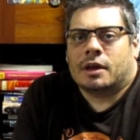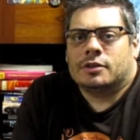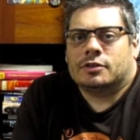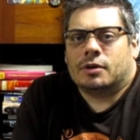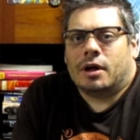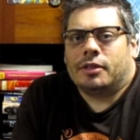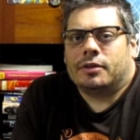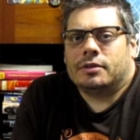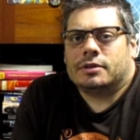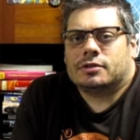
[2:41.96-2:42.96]
So
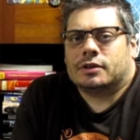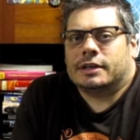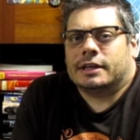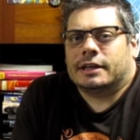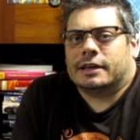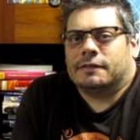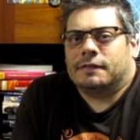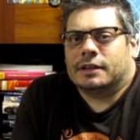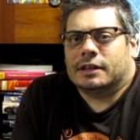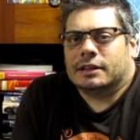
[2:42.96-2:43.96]
although the storytelling can
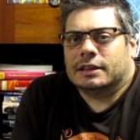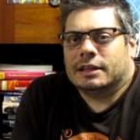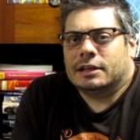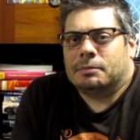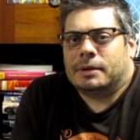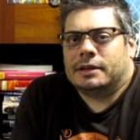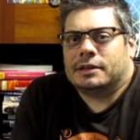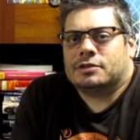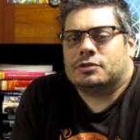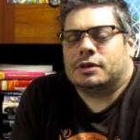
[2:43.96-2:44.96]
feel a little bit
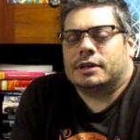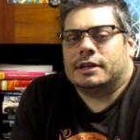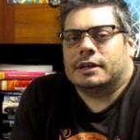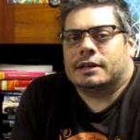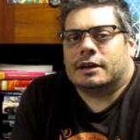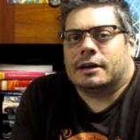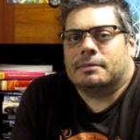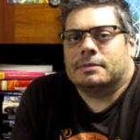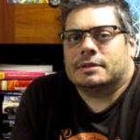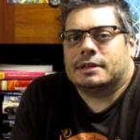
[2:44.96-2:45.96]
disjointed at
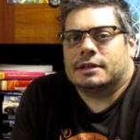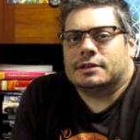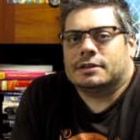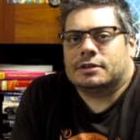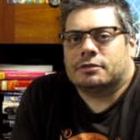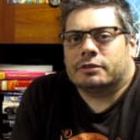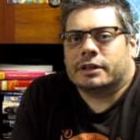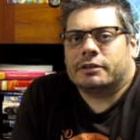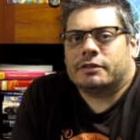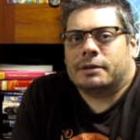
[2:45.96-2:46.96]
times, this is a
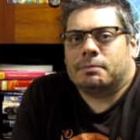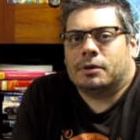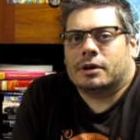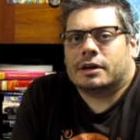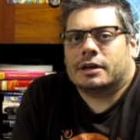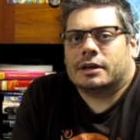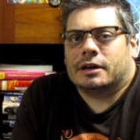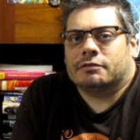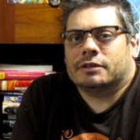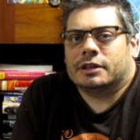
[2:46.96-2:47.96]
really great book,
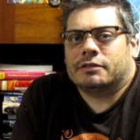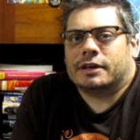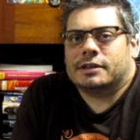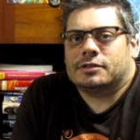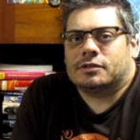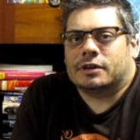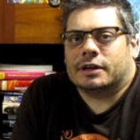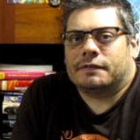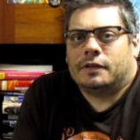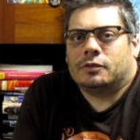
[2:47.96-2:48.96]
a really great
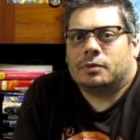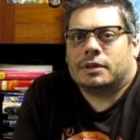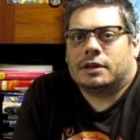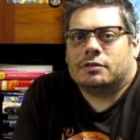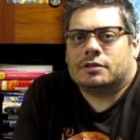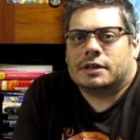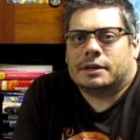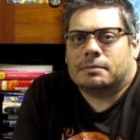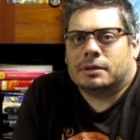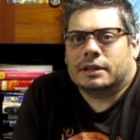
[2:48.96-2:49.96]
story, filled with
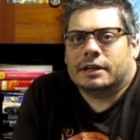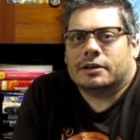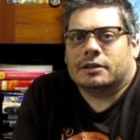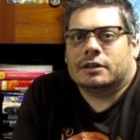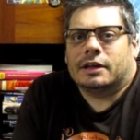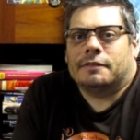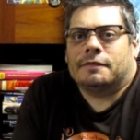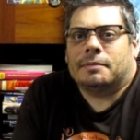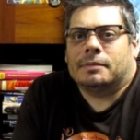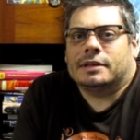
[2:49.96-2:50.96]
interesting political and
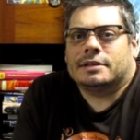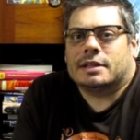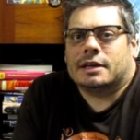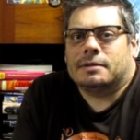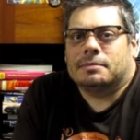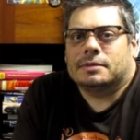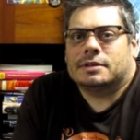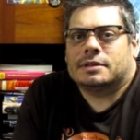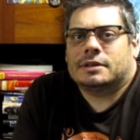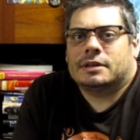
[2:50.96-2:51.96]
feminist
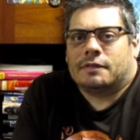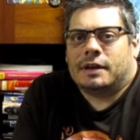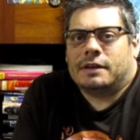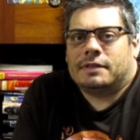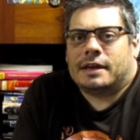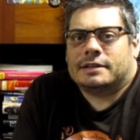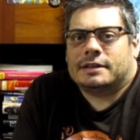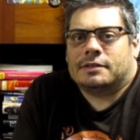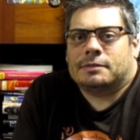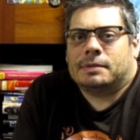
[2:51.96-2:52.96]
themes. If any of that
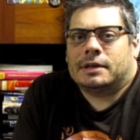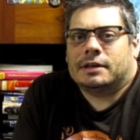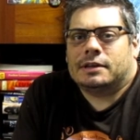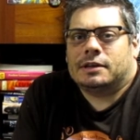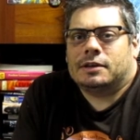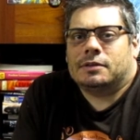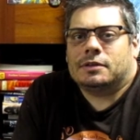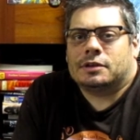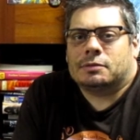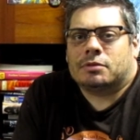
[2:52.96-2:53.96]
sounds appealing to you,
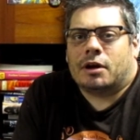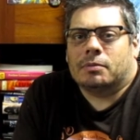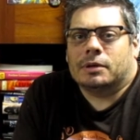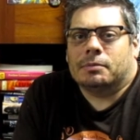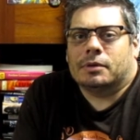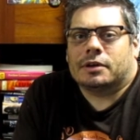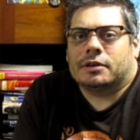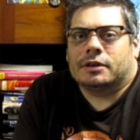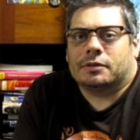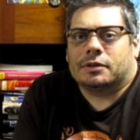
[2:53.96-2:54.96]
this is probably a book
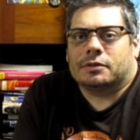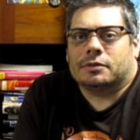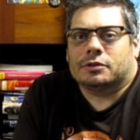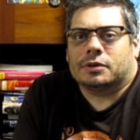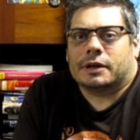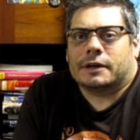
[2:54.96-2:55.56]
you're going to enjoy.